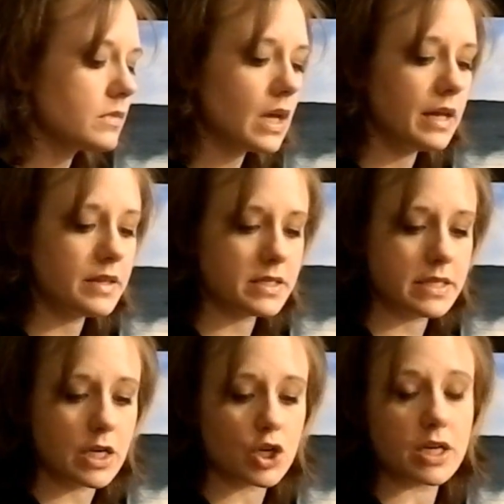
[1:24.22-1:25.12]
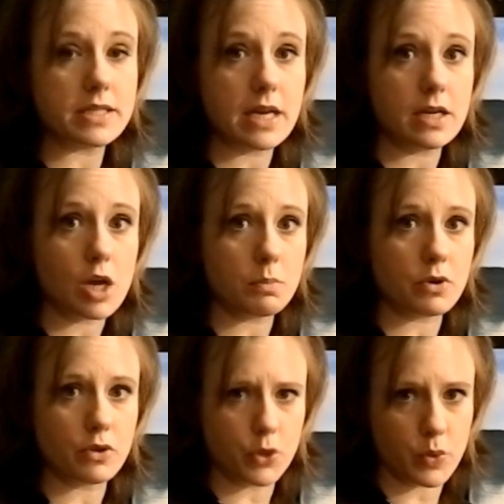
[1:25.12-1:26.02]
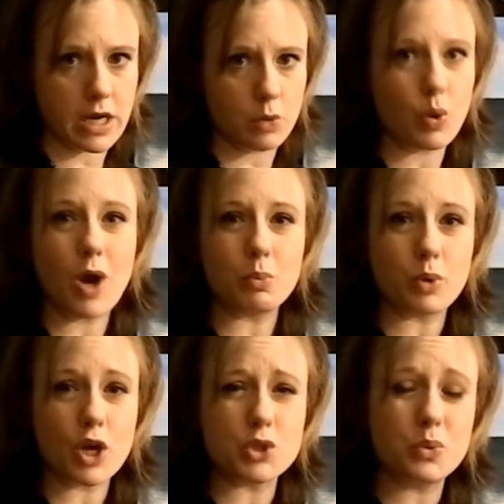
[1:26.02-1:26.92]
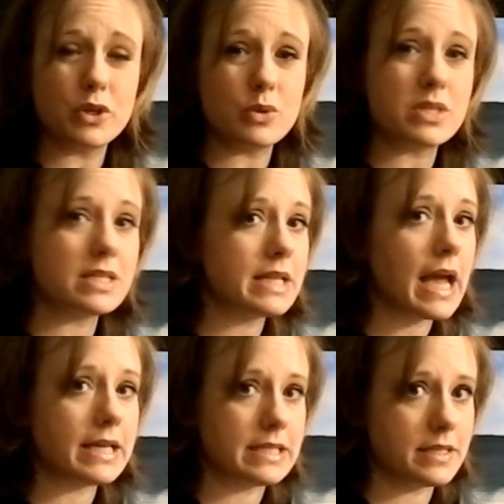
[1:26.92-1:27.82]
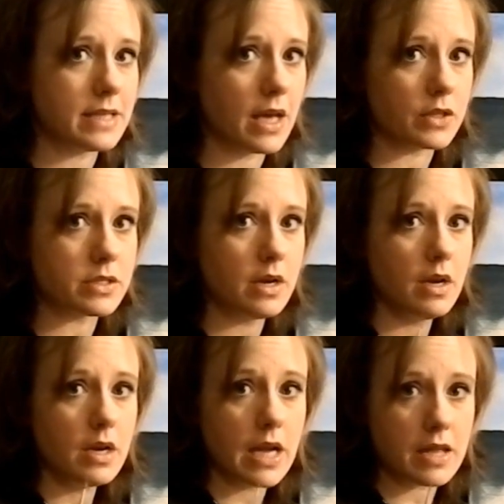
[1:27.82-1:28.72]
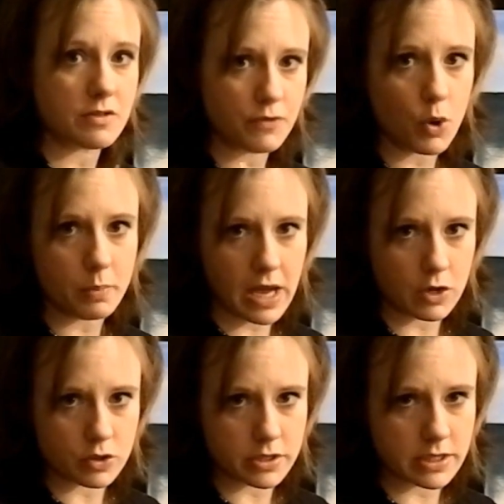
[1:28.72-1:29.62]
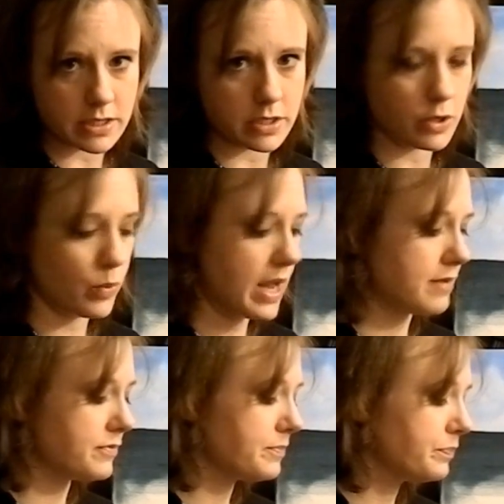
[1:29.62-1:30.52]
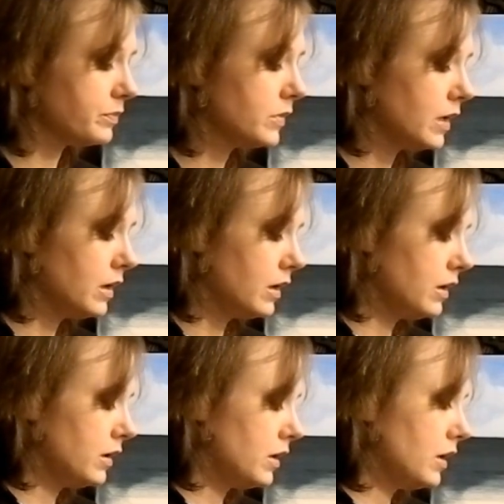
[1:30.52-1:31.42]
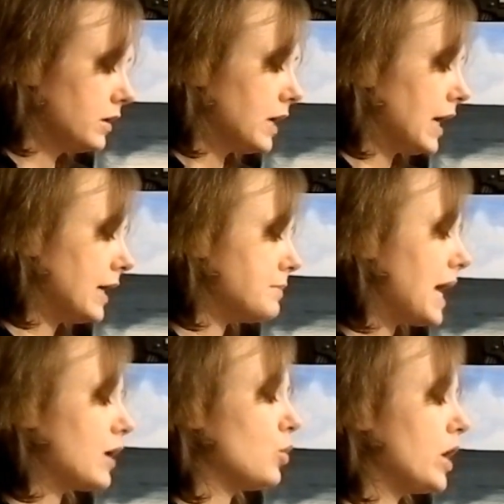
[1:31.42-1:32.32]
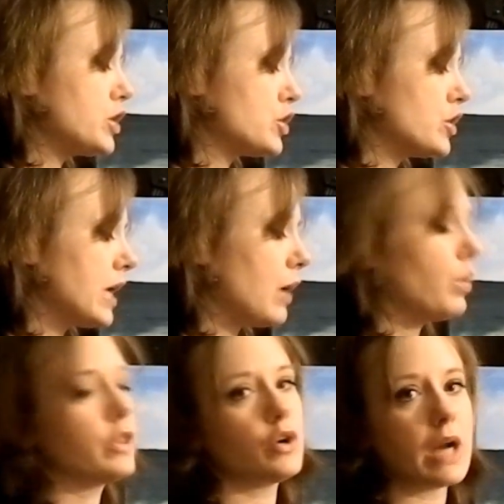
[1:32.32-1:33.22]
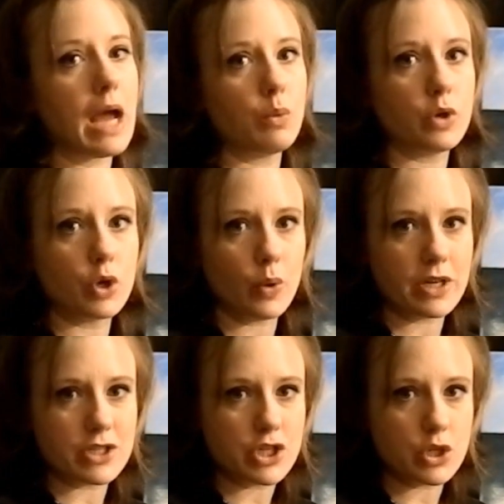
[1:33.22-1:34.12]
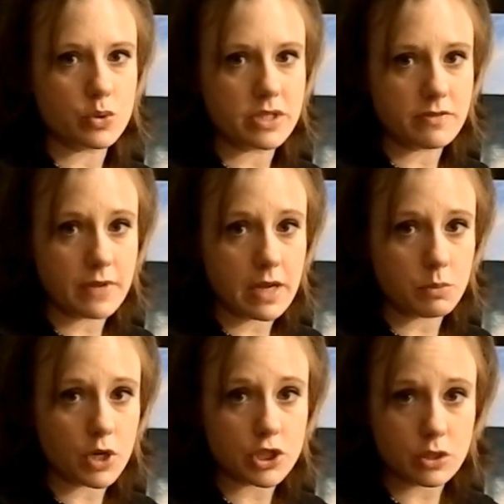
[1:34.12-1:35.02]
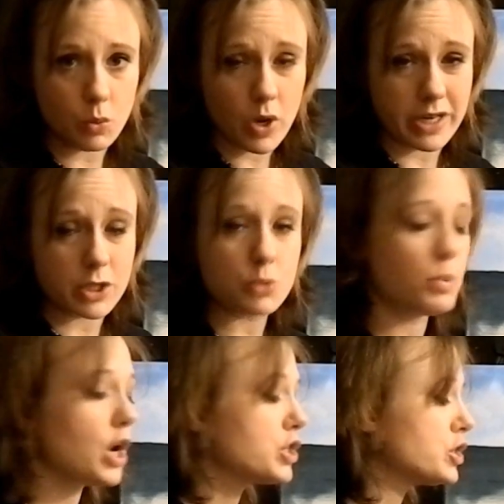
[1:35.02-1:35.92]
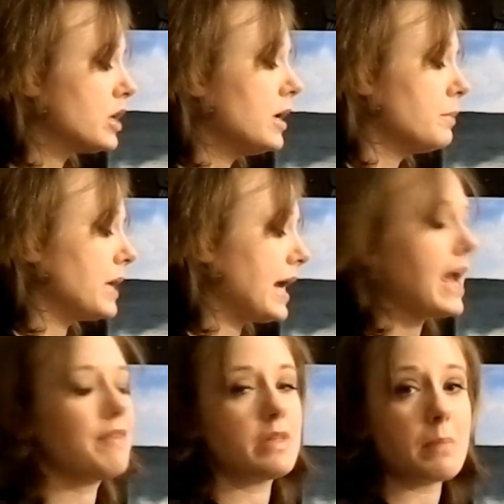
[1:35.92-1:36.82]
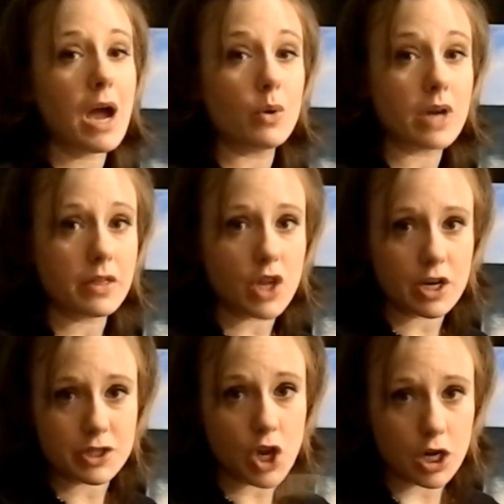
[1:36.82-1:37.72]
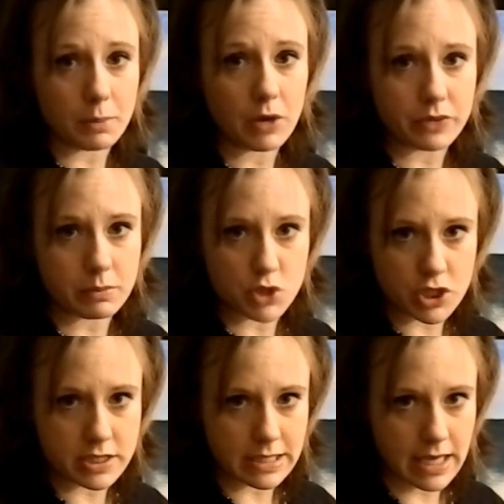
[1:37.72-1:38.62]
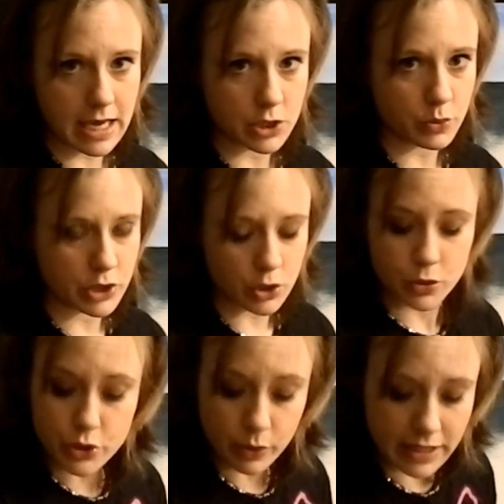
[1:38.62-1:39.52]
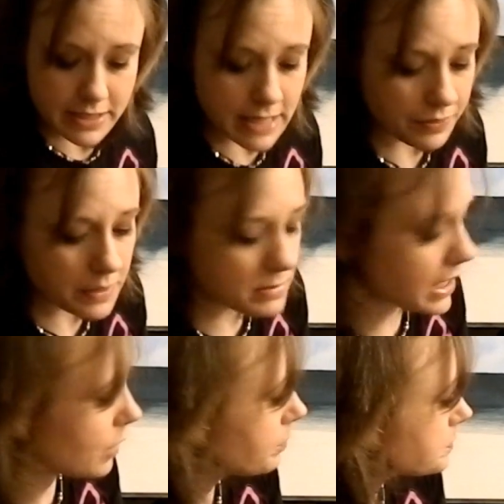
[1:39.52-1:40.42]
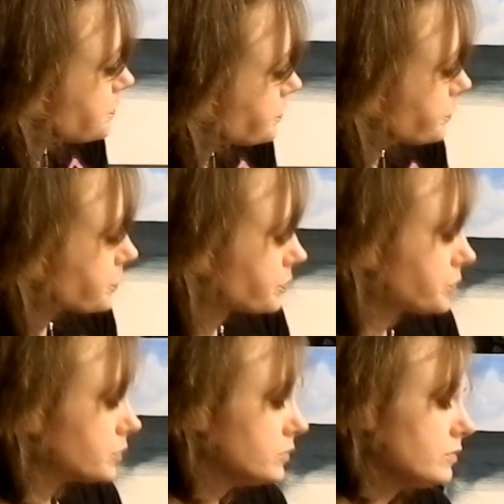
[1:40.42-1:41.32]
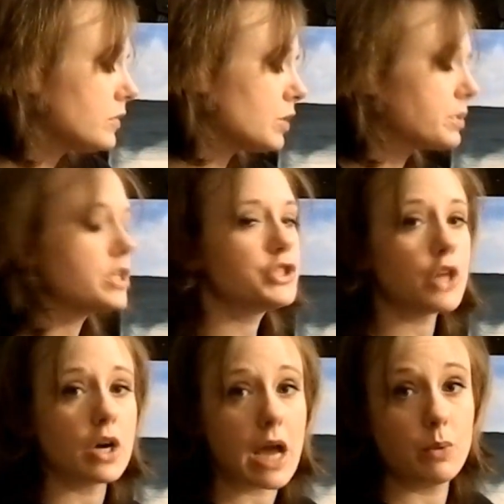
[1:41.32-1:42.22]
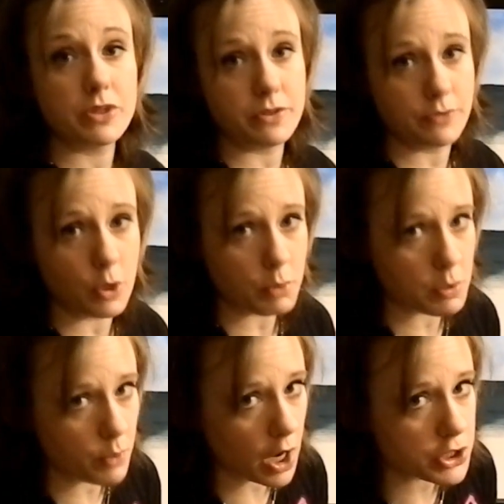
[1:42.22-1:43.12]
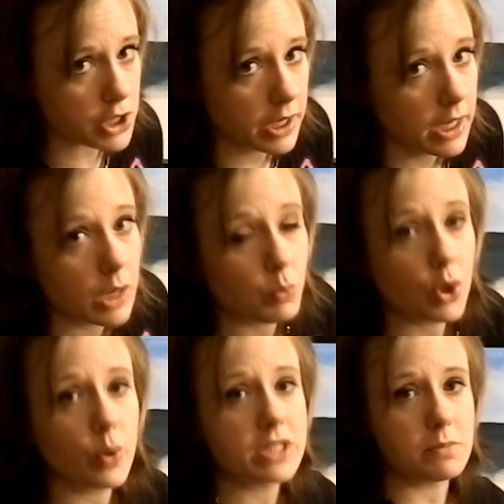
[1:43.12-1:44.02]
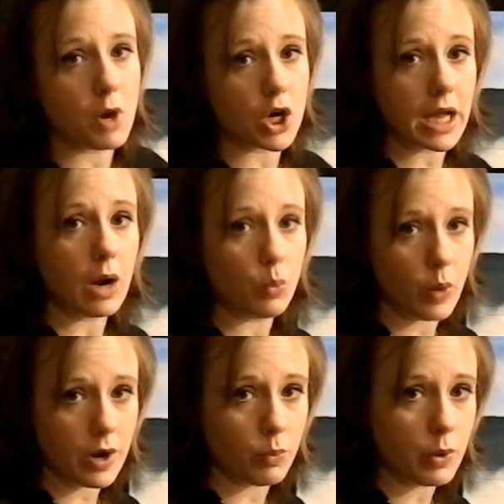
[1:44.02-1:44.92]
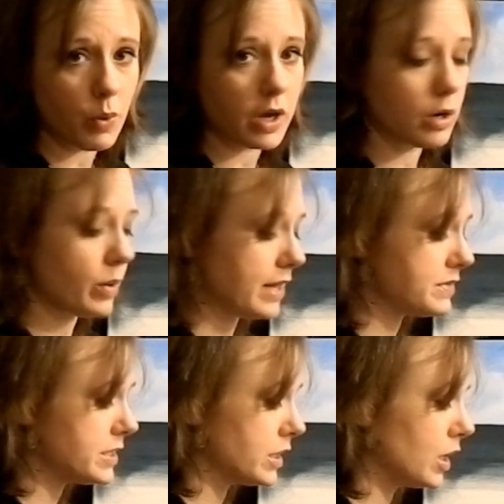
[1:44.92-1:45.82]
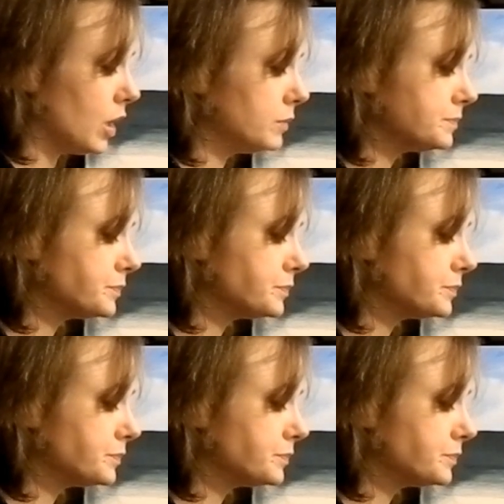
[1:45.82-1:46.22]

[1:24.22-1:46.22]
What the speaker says: And this here is a number 3 round brush. We'll use it to add details and the foam patterns into the wave. I'm not quite sure yet whether or not we're going to use the fan brush and the 1-inch brush, but I have them out and I thought I'd talk about them just in case we do. So let's set them down. I'm going to start out with the Filbert brush, and we're going to mark out where we want our waves to go.